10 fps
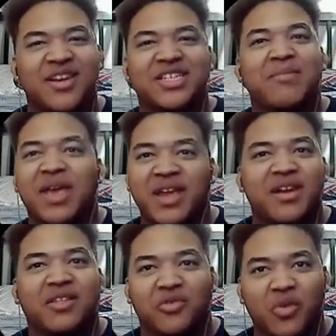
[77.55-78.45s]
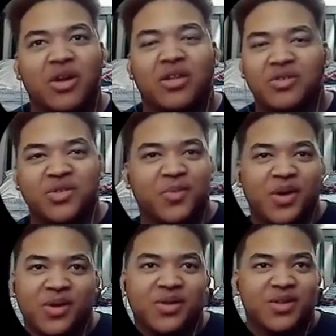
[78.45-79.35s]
You need to make another one of those, bro.